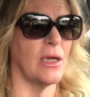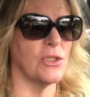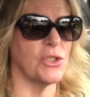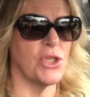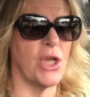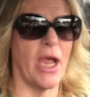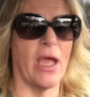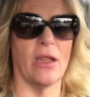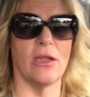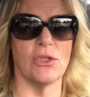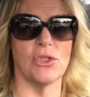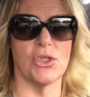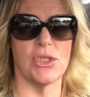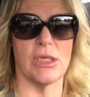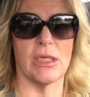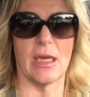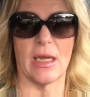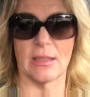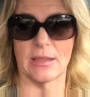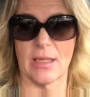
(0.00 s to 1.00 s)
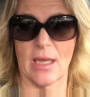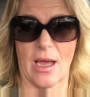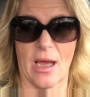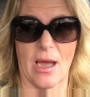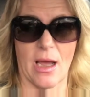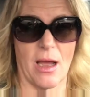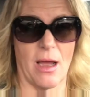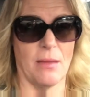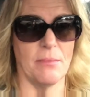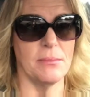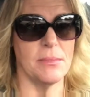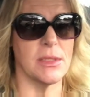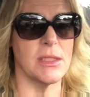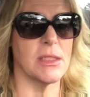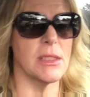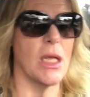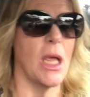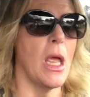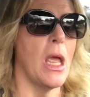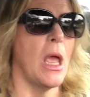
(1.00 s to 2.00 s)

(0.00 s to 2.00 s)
challenging at times,